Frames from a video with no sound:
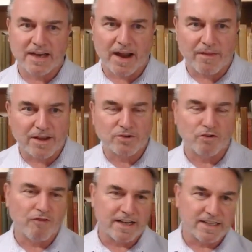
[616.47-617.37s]
Catholics
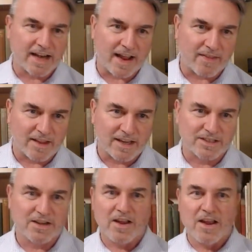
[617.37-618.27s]
or raised
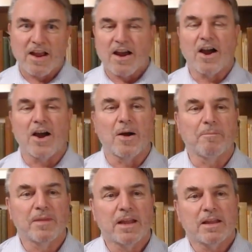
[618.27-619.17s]
Catholics. But
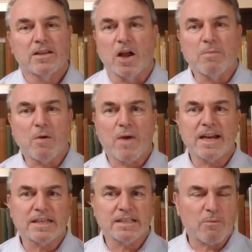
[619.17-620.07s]
when
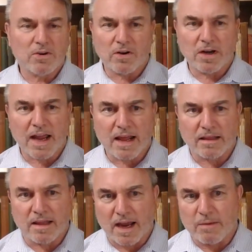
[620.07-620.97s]
is someone not a
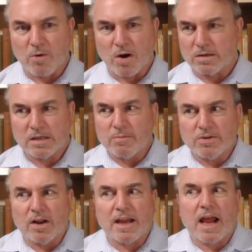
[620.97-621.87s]
Catholic anymore? Someone's
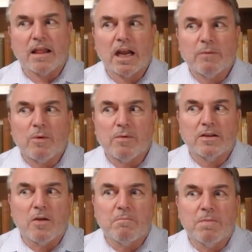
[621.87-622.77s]
not a Catholic anymore. They
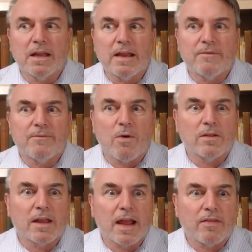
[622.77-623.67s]
don't believe what
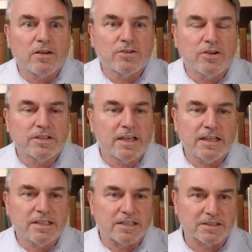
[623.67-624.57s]
the Catholic Church
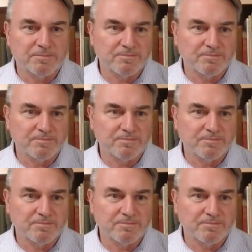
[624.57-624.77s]
teaches.